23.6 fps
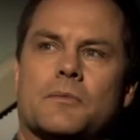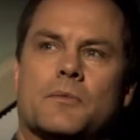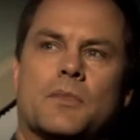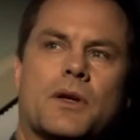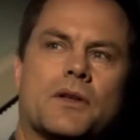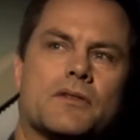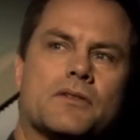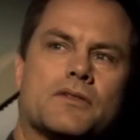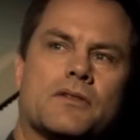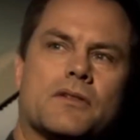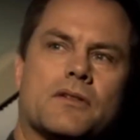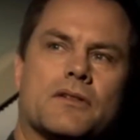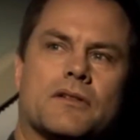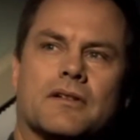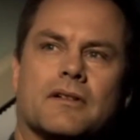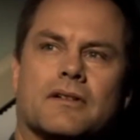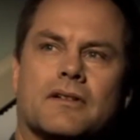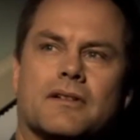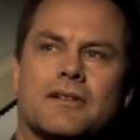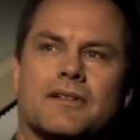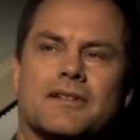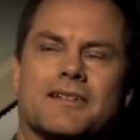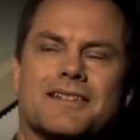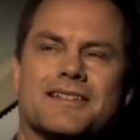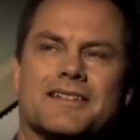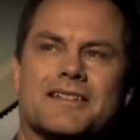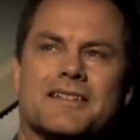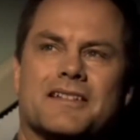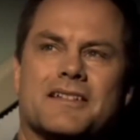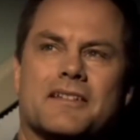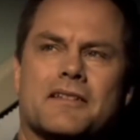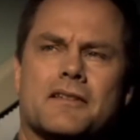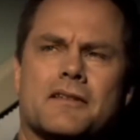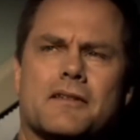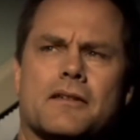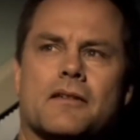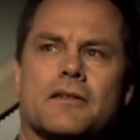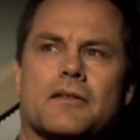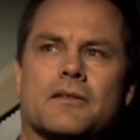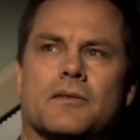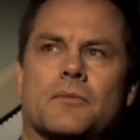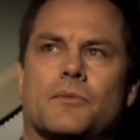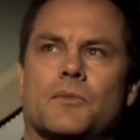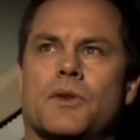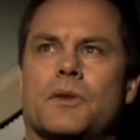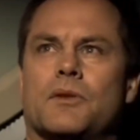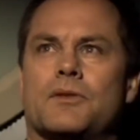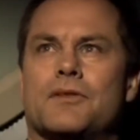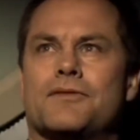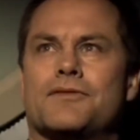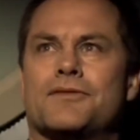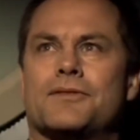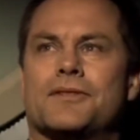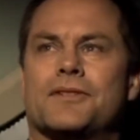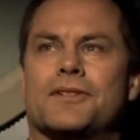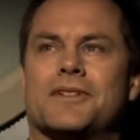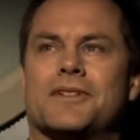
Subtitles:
Bird song. So beautiful.